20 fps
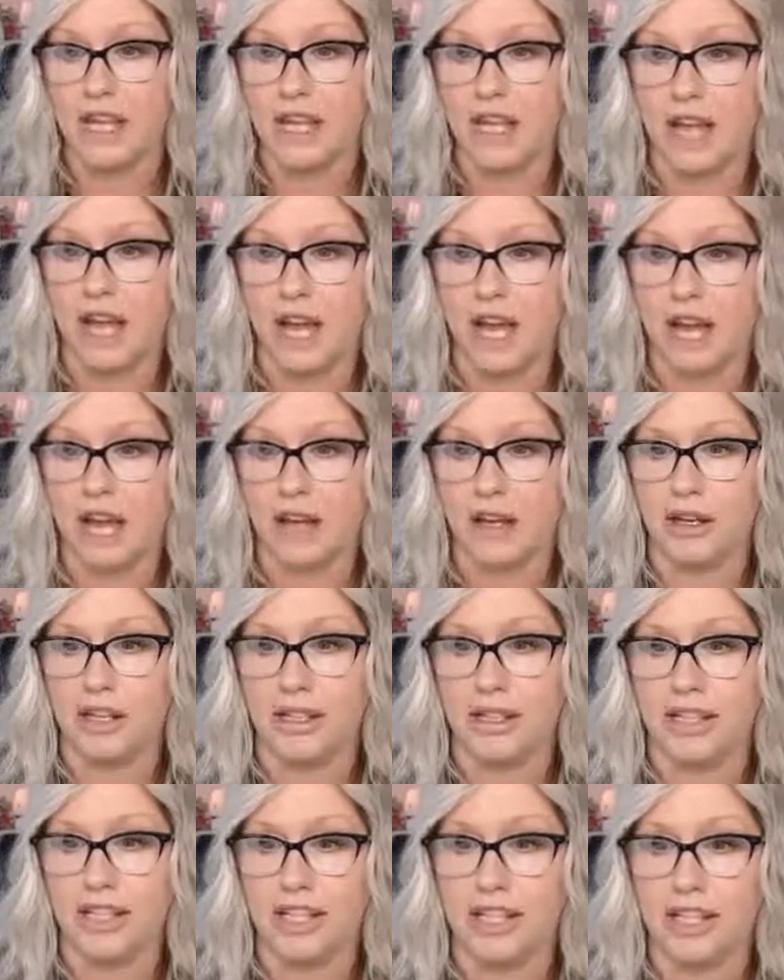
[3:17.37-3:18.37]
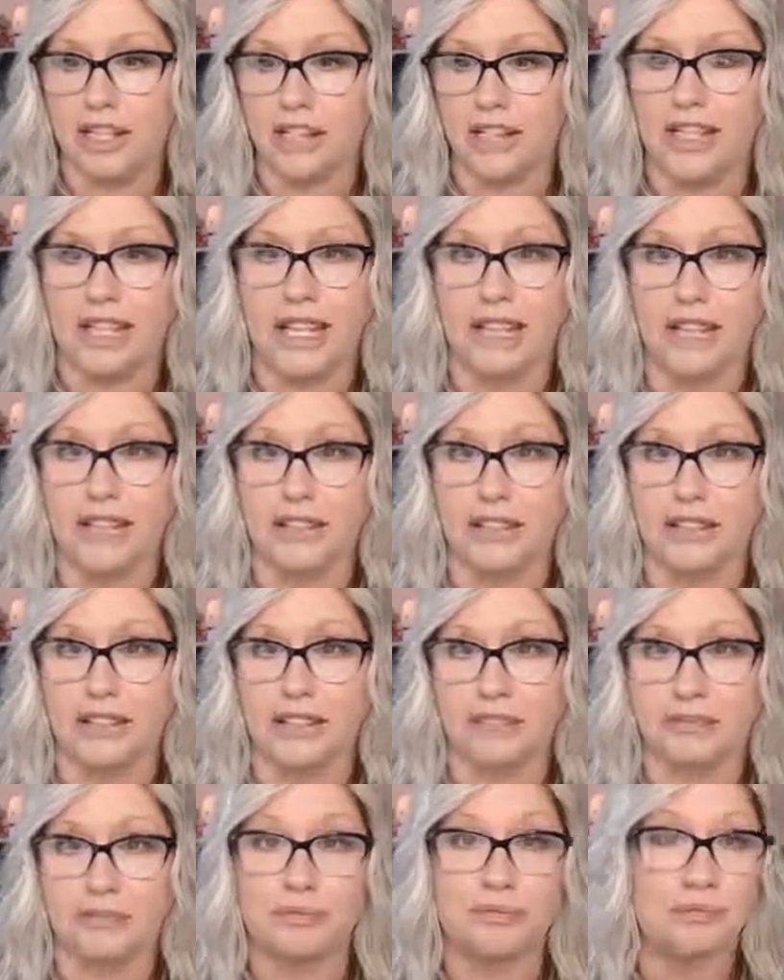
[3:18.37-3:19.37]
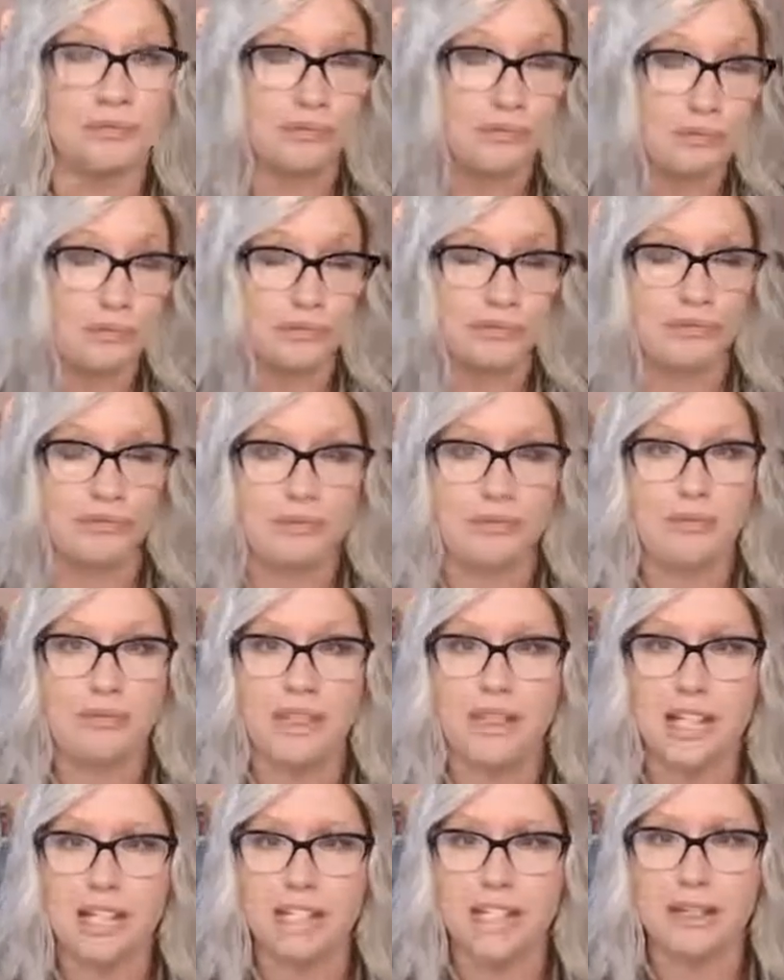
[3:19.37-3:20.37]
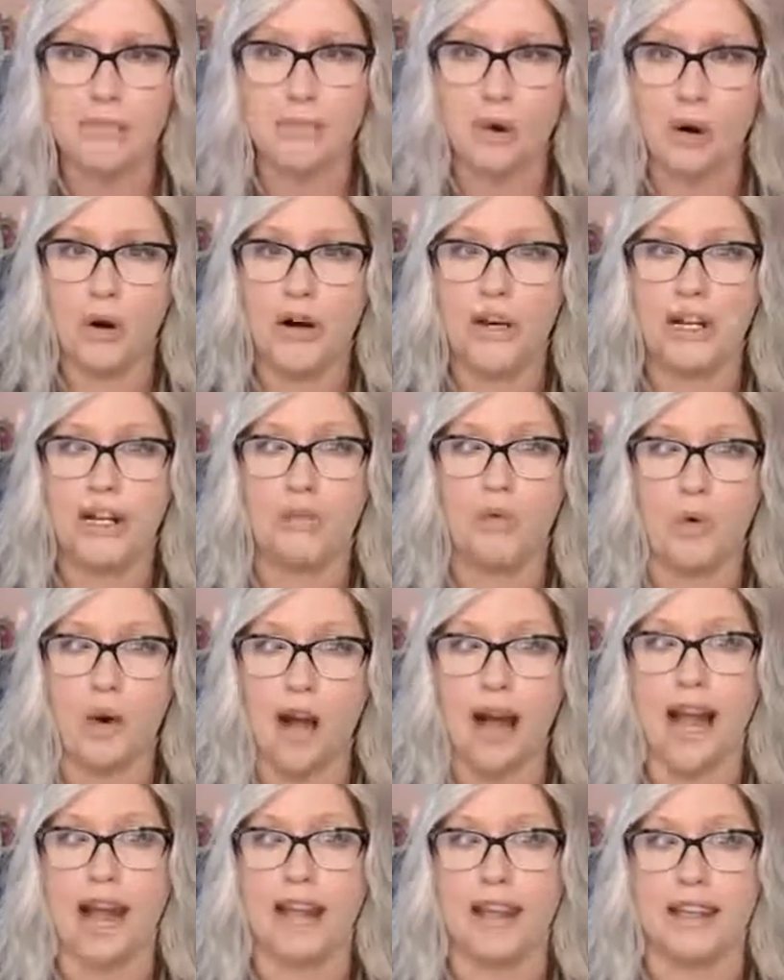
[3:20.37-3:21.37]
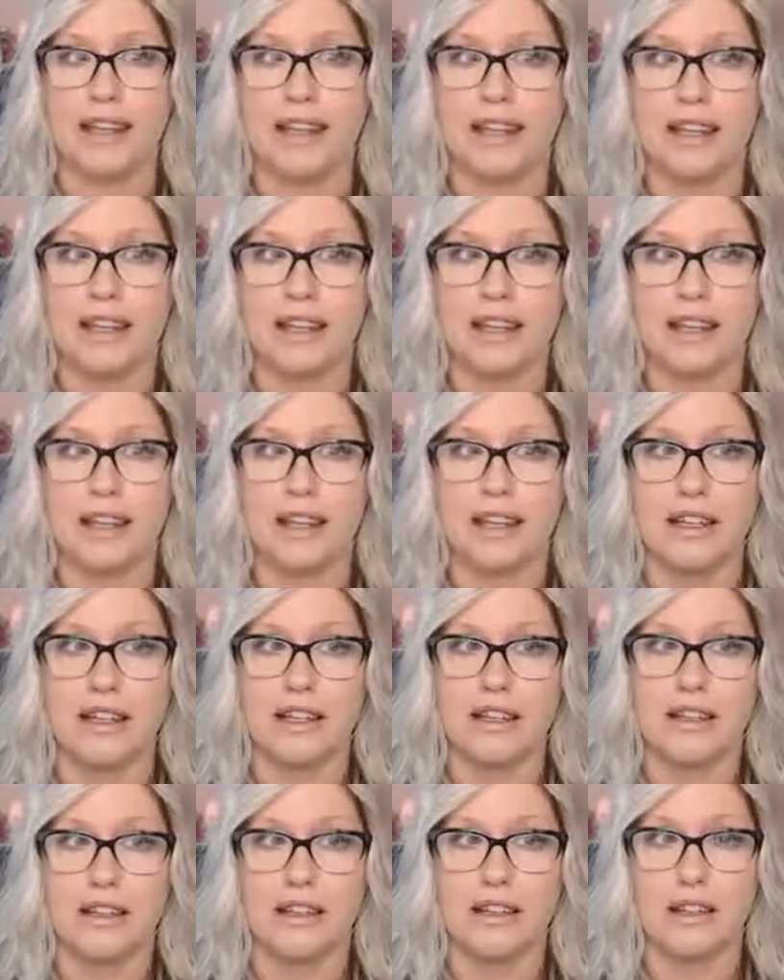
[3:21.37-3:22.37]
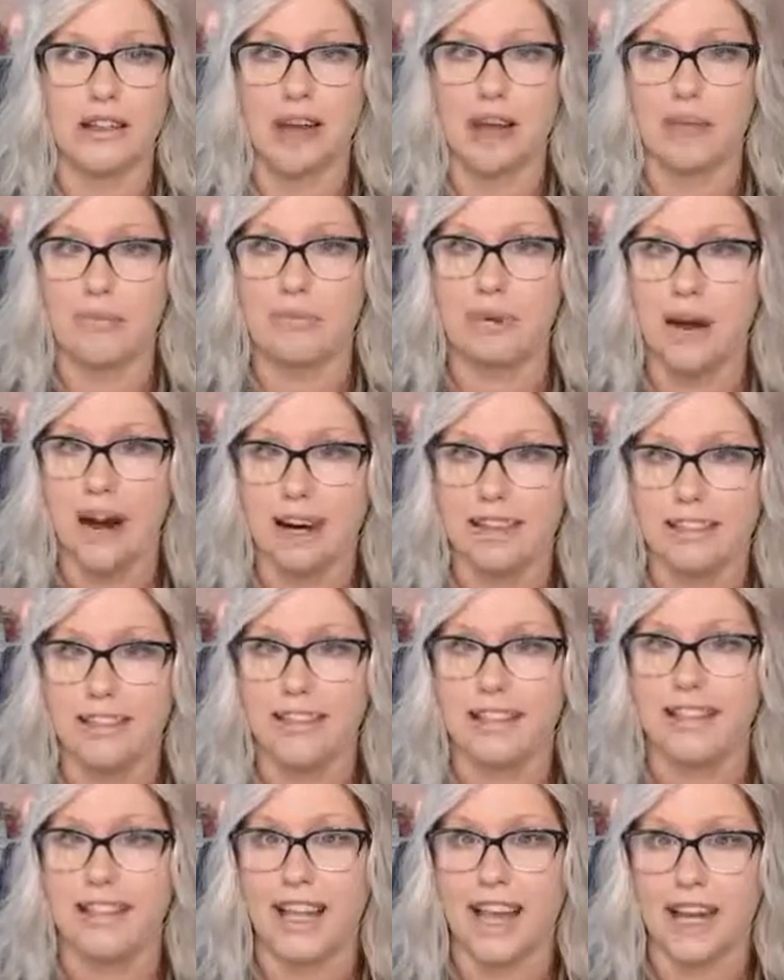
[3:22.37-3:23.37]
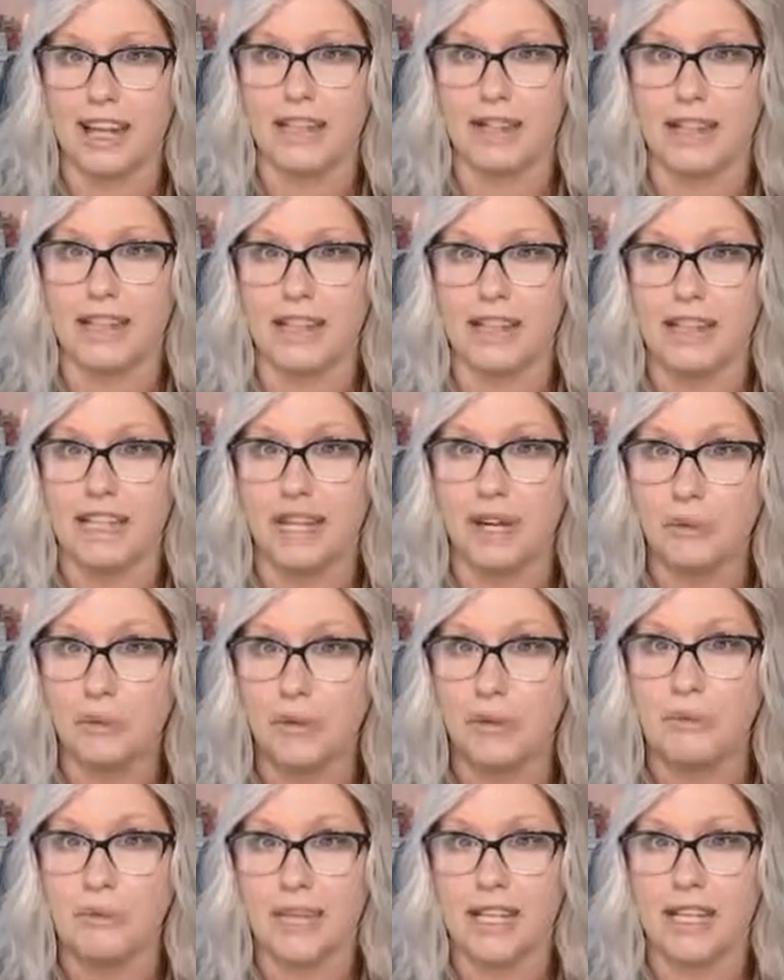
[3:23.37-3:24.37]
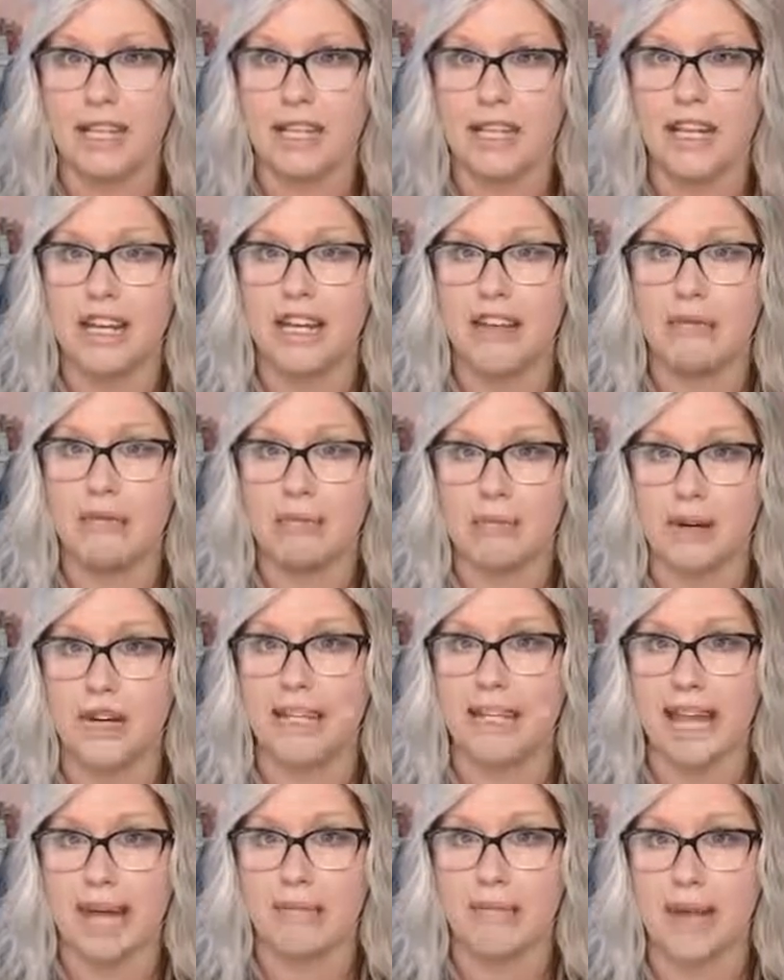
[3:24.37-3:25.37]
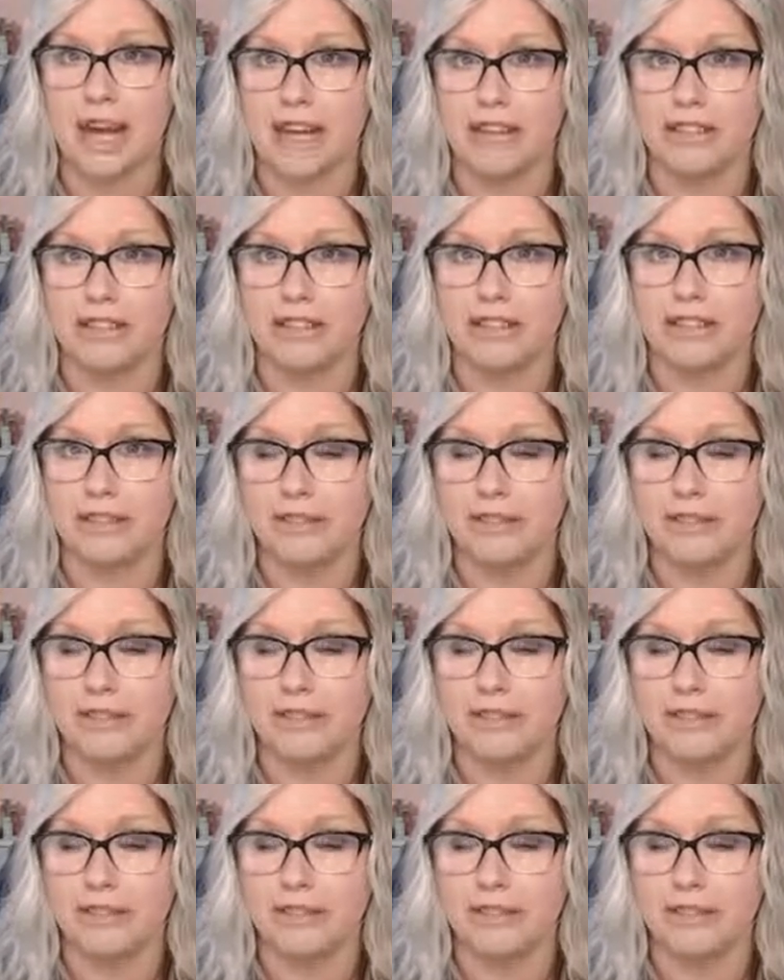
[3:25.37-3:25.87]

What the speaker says: 10 years later that supported why that practice actually helped me break that pattern.